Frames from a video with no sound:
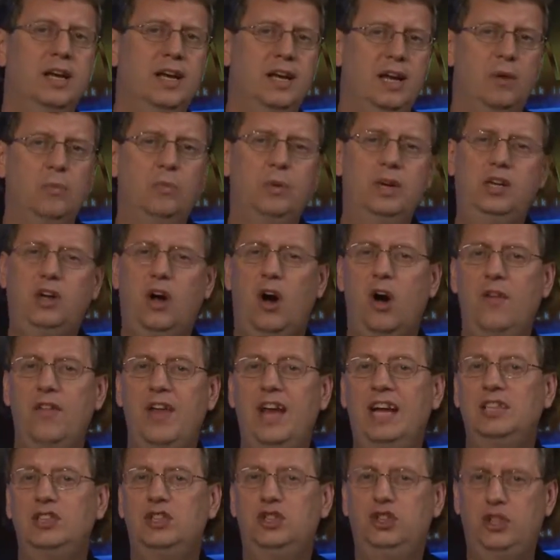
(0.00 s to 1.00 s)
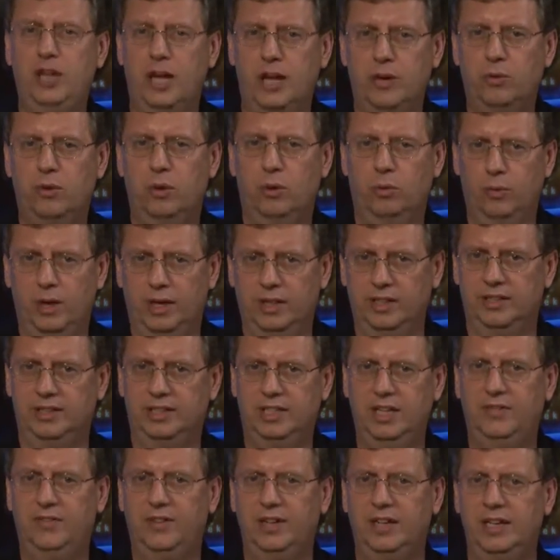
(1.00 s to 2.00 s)
and we call that general
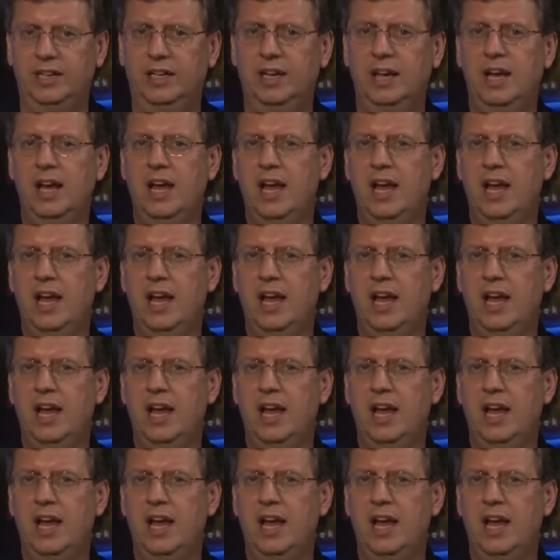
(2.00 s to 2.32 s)
relativity.